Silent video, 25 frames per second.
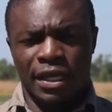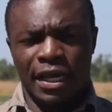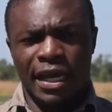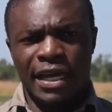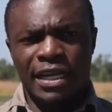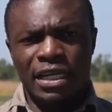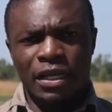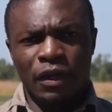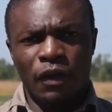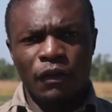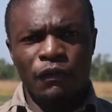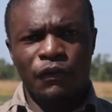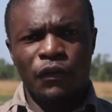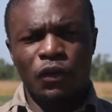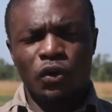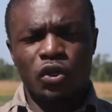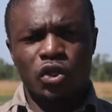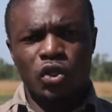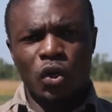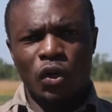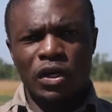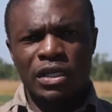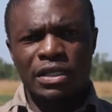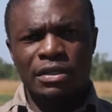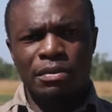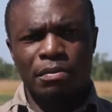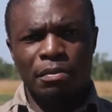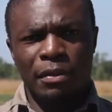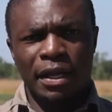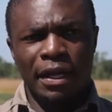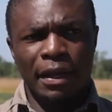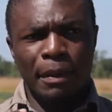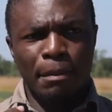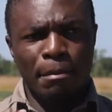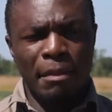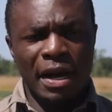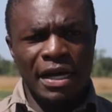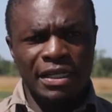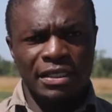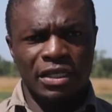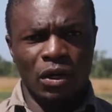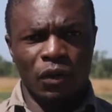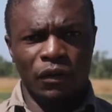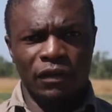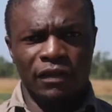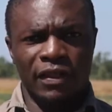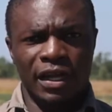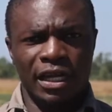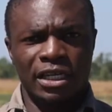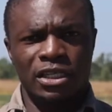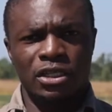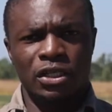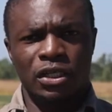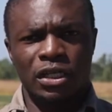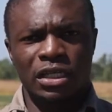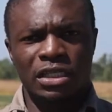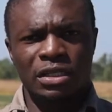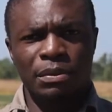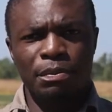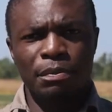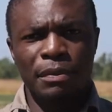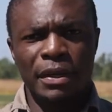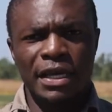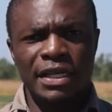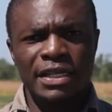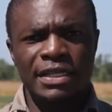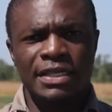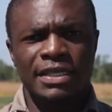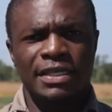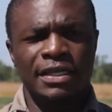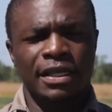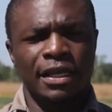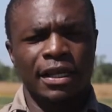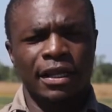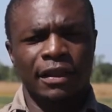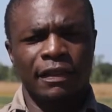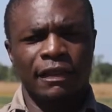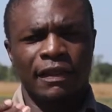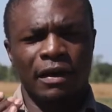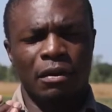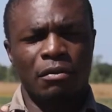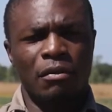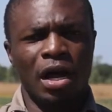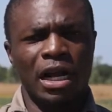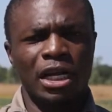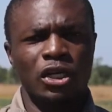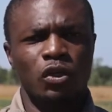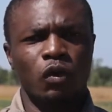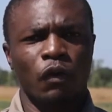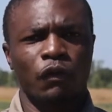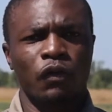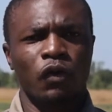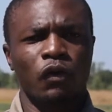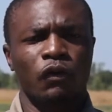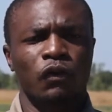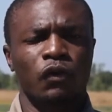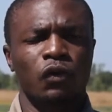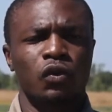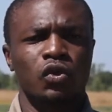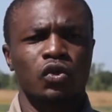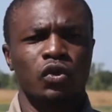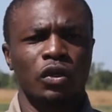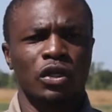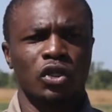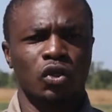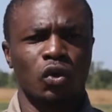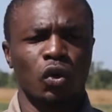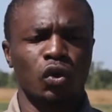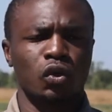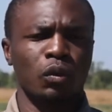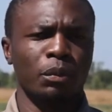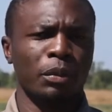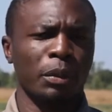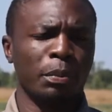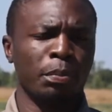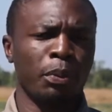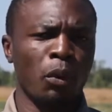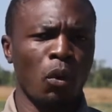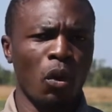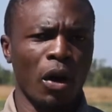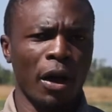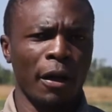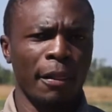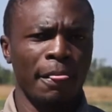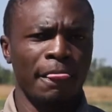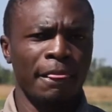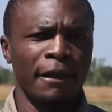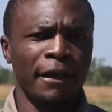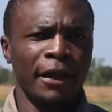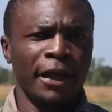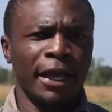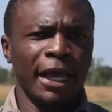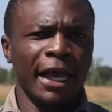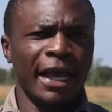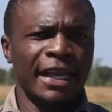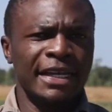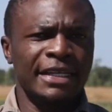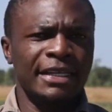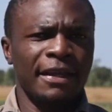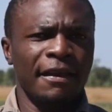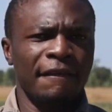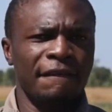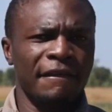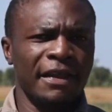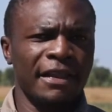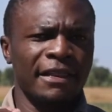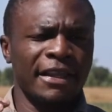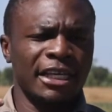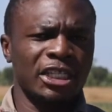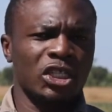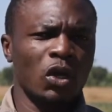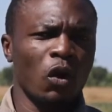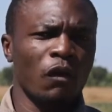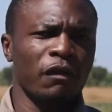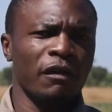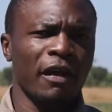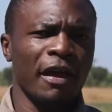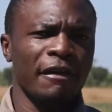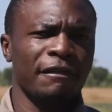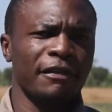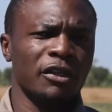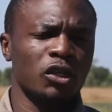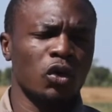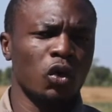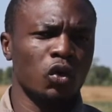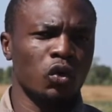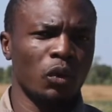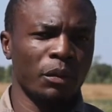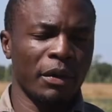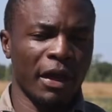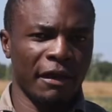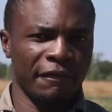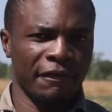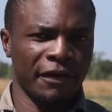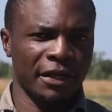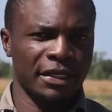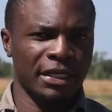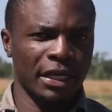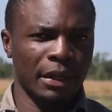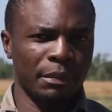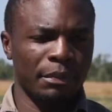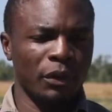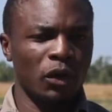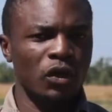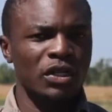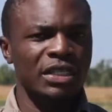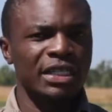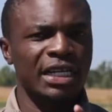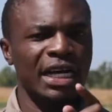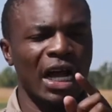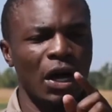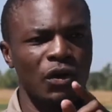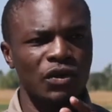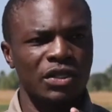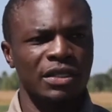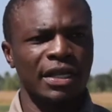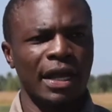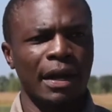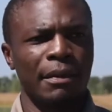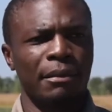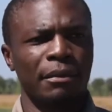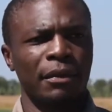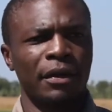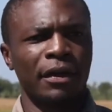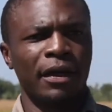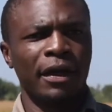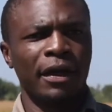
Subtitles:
And if you don't master on that, it means the quality of your fruit is going to be poor, and even the shelf life is going to be affected, because calcium,